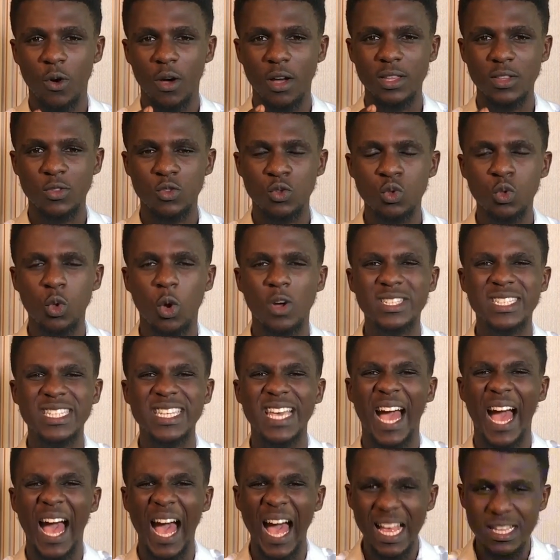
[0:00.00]
know
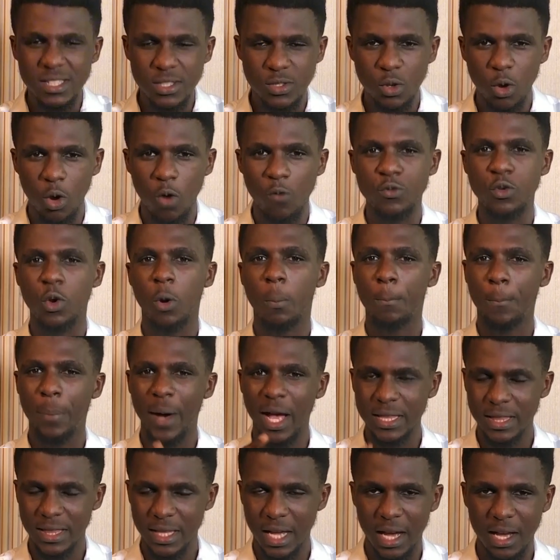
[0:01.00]
the acts of your
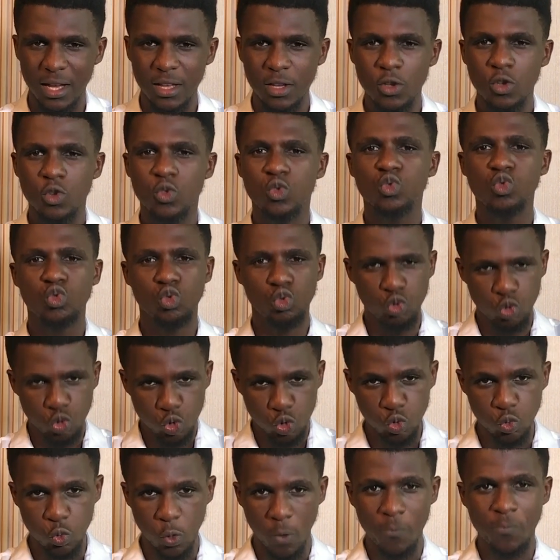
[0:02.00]
partner to
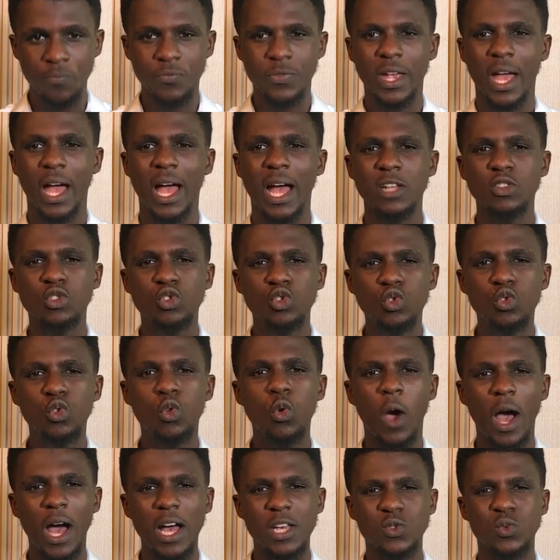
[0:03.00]
you, and
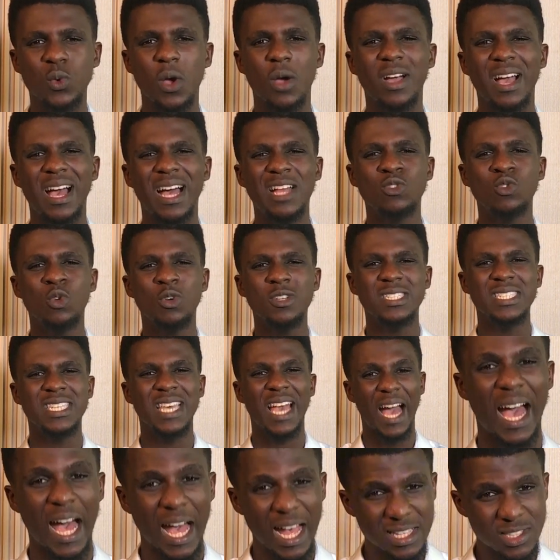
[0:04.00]
you as well can know
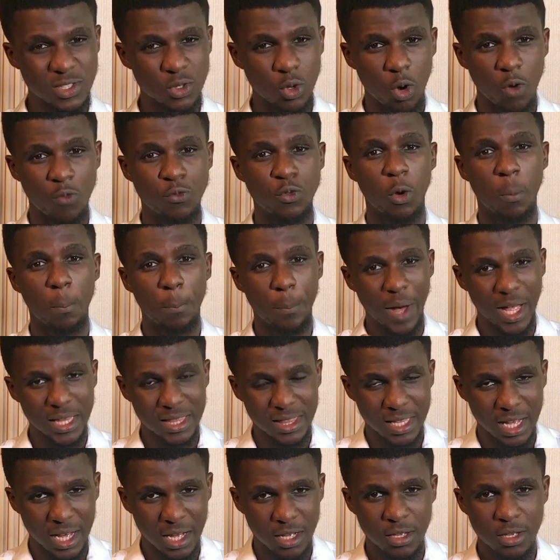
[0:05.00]
the acts of your
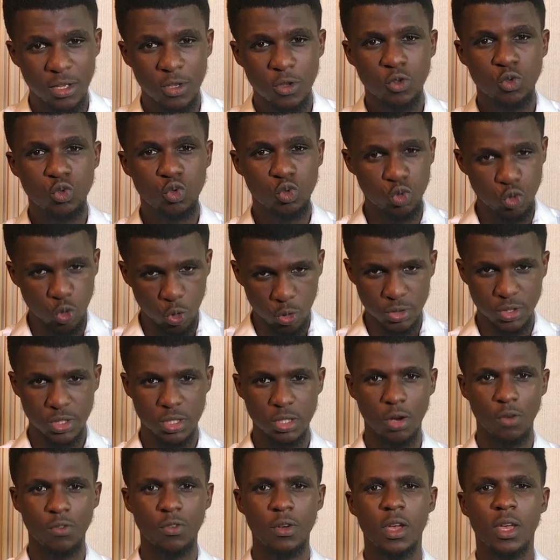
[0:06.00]
partner to
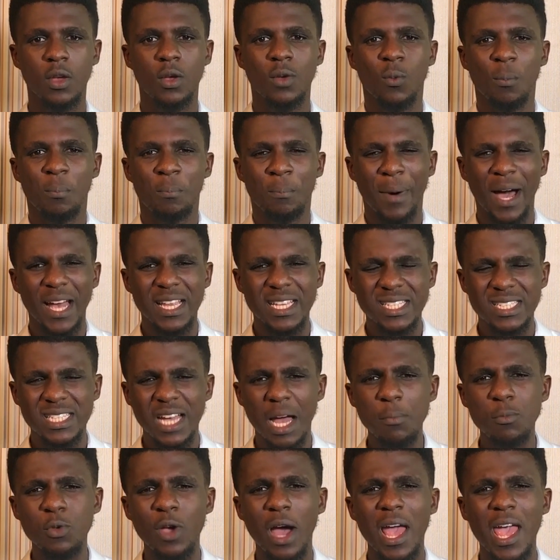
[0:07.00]
yourself. By the
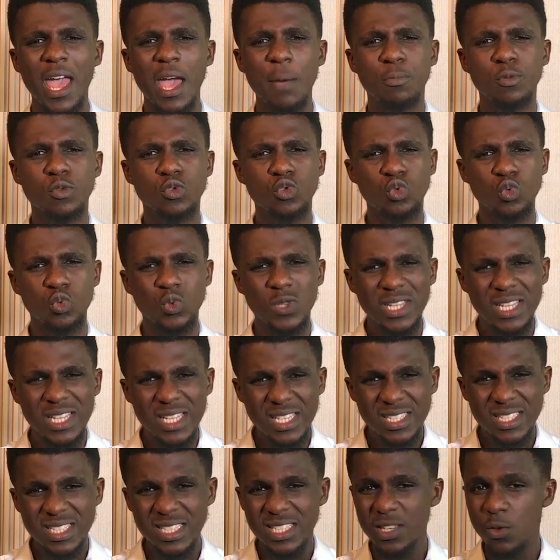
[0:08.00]
time you are able to
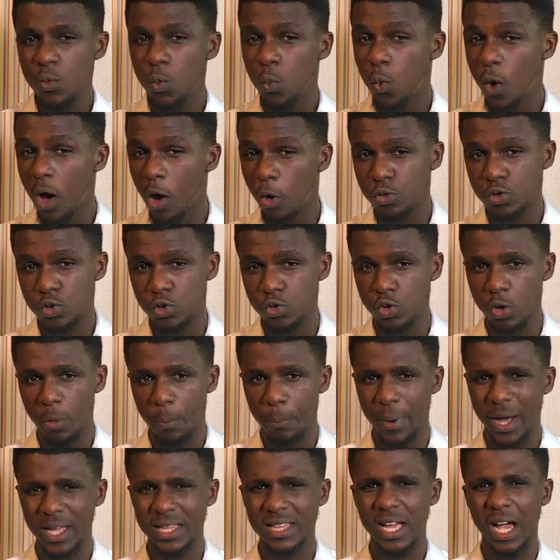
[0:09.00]
listen well to your
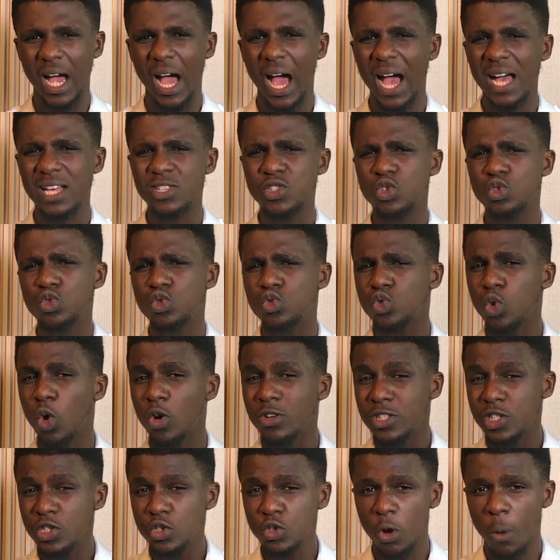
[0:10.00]
partner and
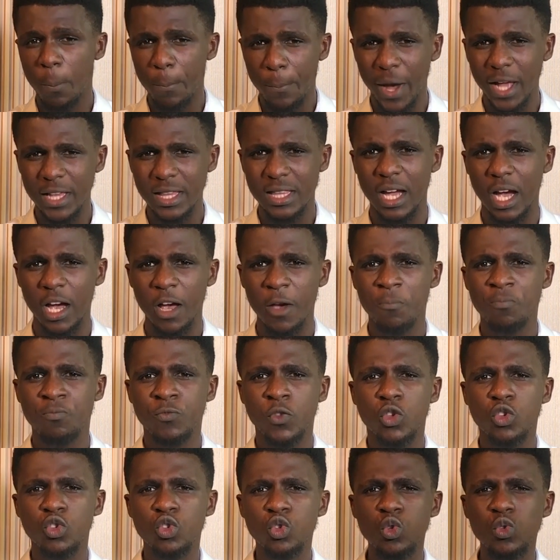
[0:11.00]
study your partner,
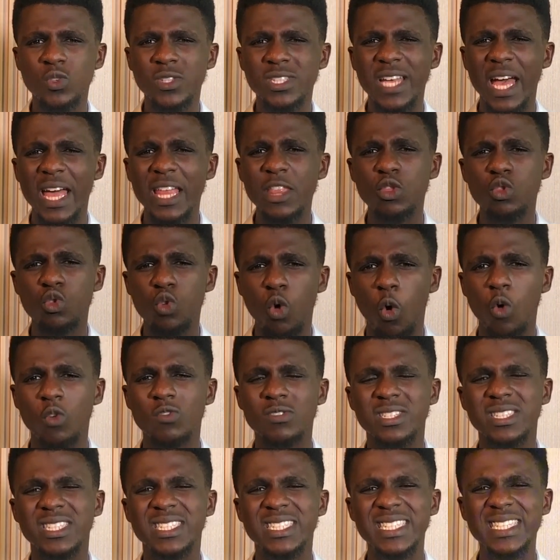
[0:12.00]
you then know
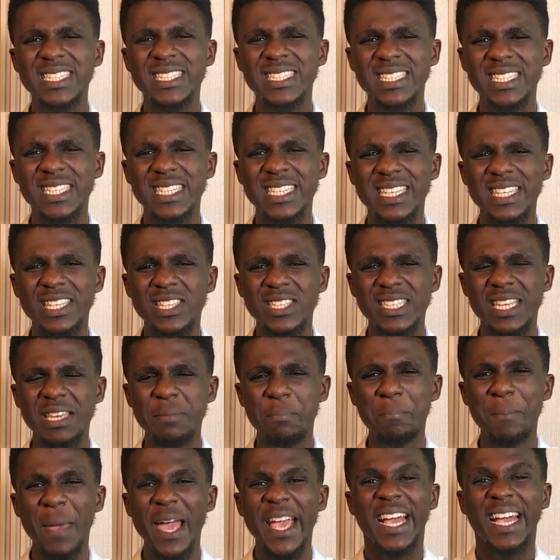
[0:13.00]

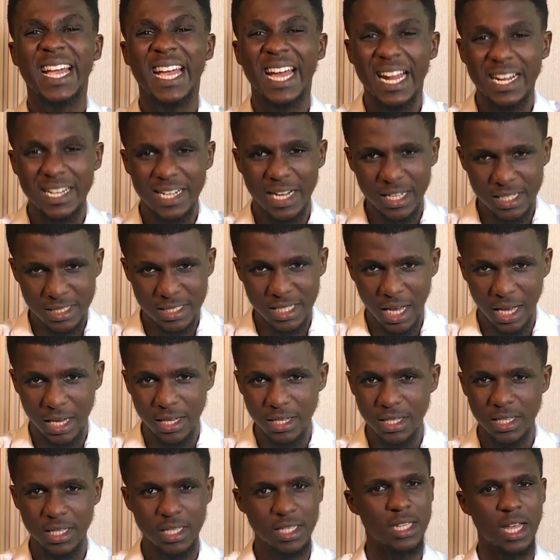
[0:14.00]
the main character
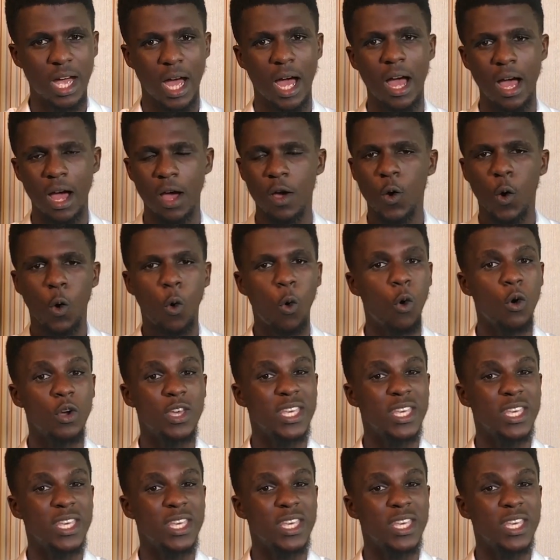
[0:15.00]
in her or